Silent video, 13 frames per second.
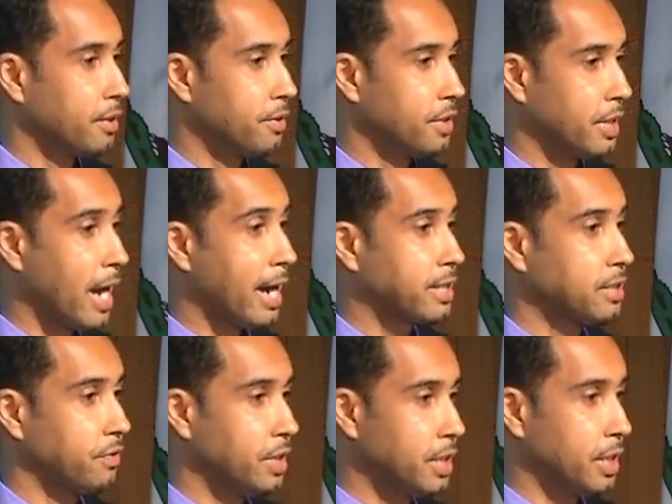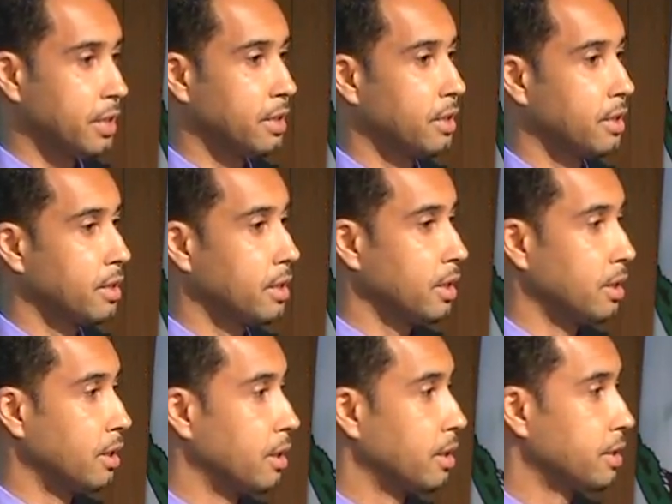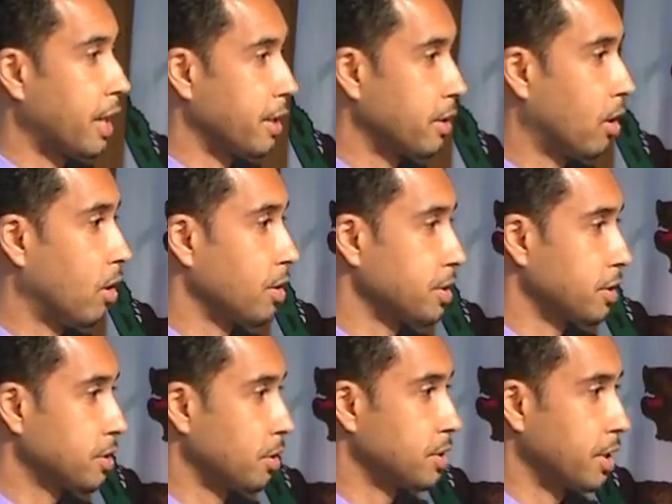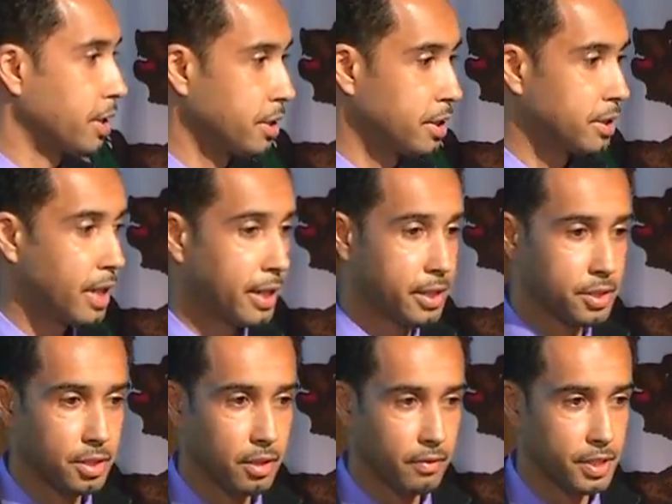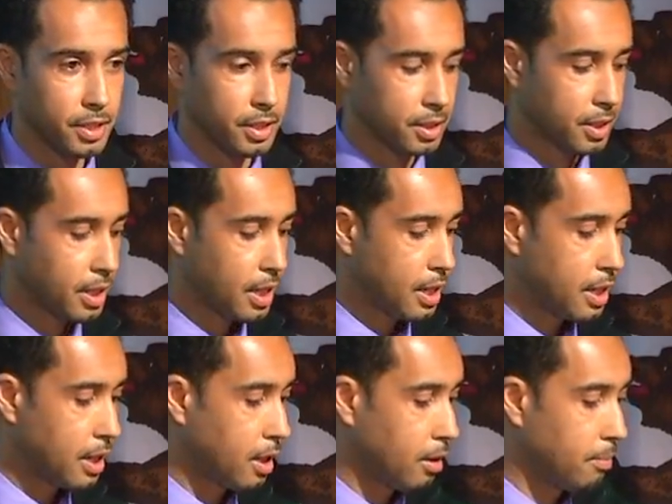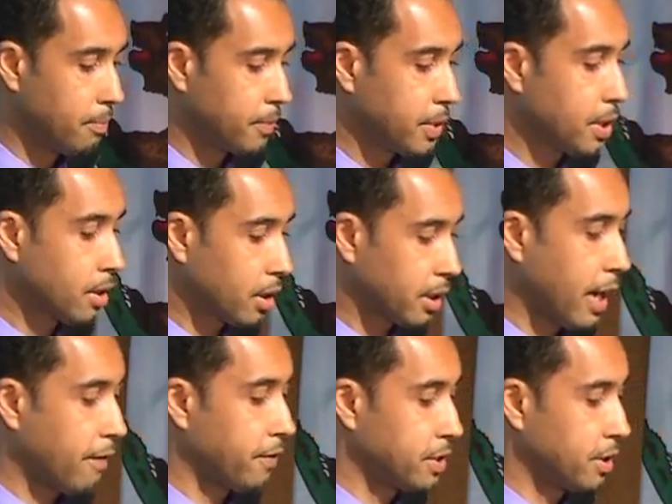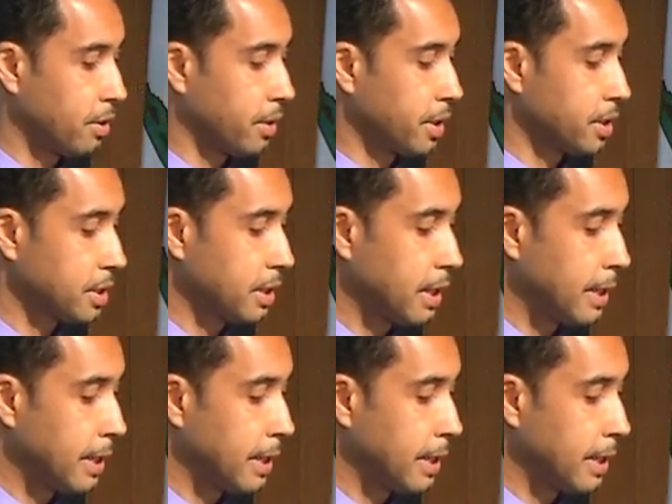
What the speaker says: the act of eating in dining halls and associated dining services, in our cafeterias.